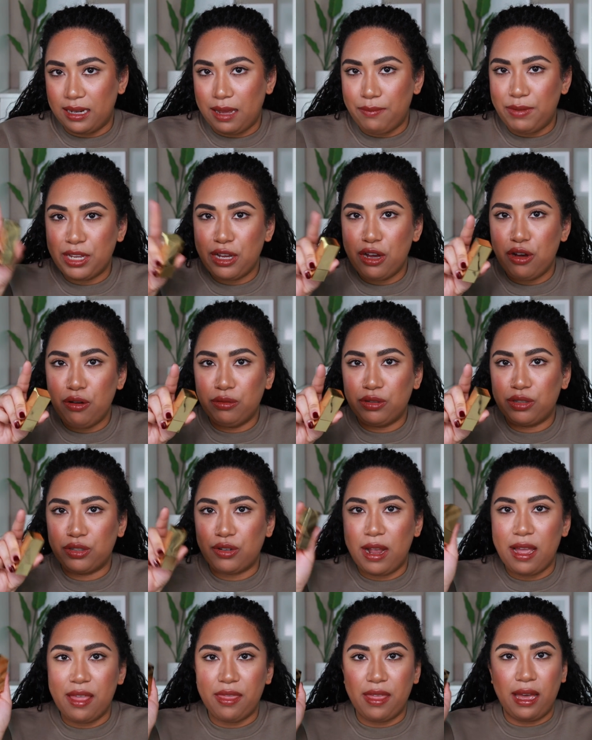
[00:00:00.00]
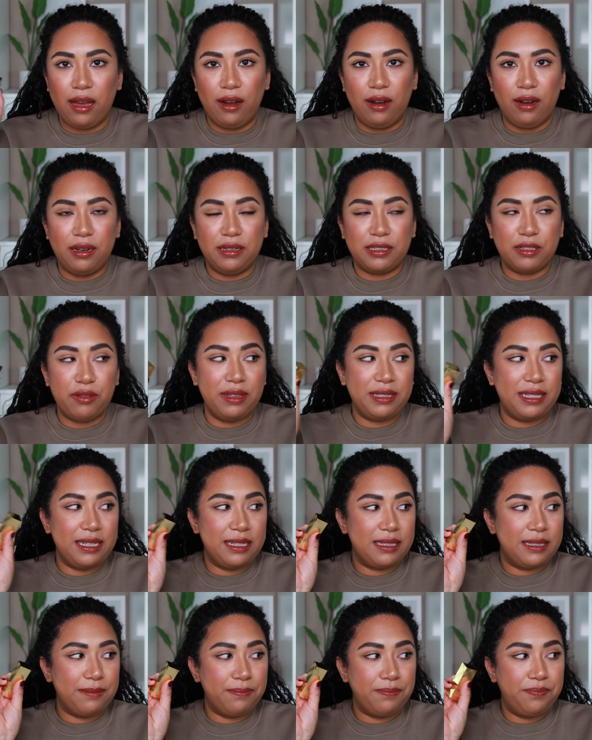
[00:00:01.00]
I'm gonna go try that on. So this
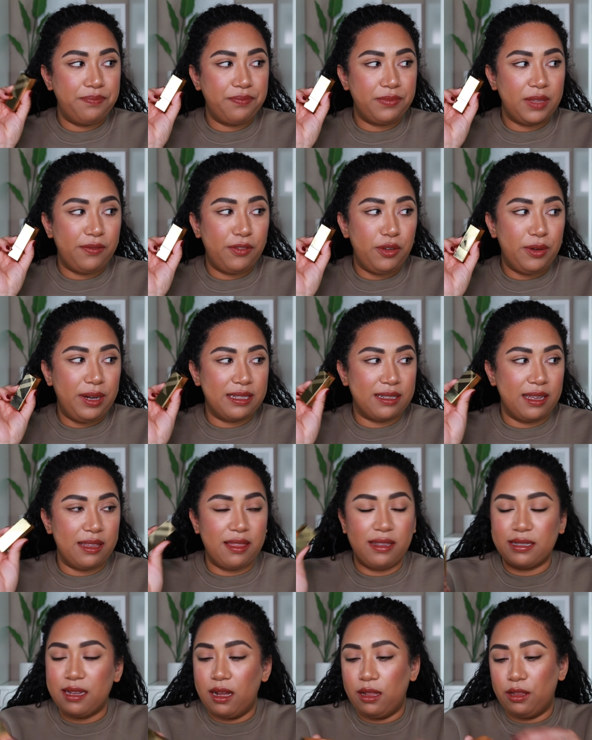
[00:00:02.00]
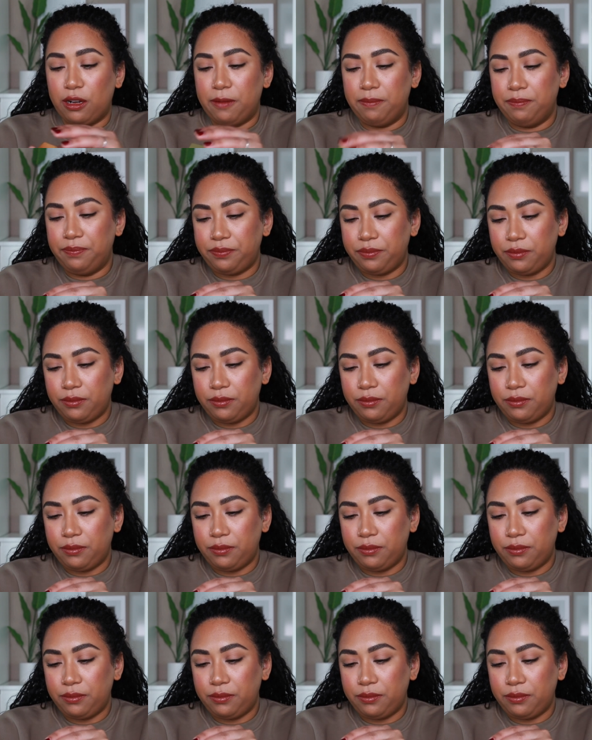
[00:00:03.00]
is, if you guys like this color,